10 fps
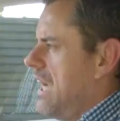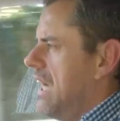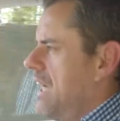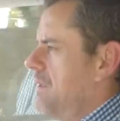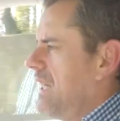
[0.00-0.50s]

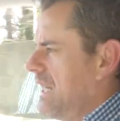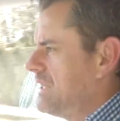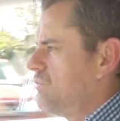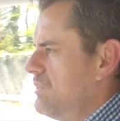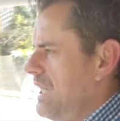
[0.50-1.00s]
And
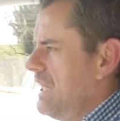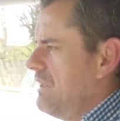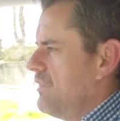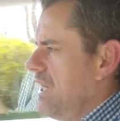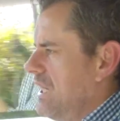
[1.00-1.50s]
that's
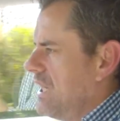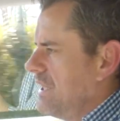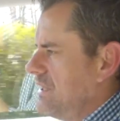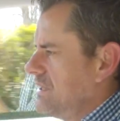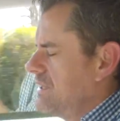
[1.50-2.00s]
really, really
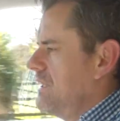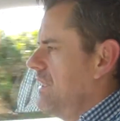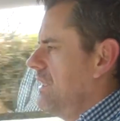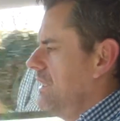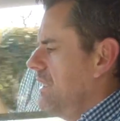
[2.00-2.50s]
nice,
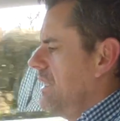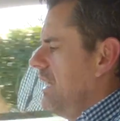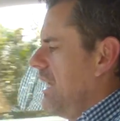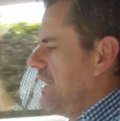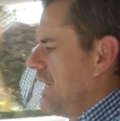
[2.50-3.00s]

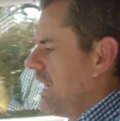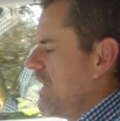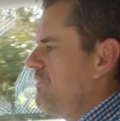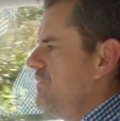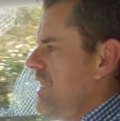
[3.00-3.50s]
in that
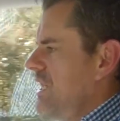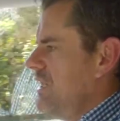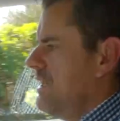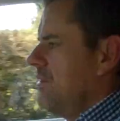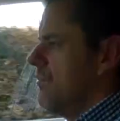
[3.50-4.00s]
I
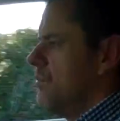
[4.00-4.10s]
feel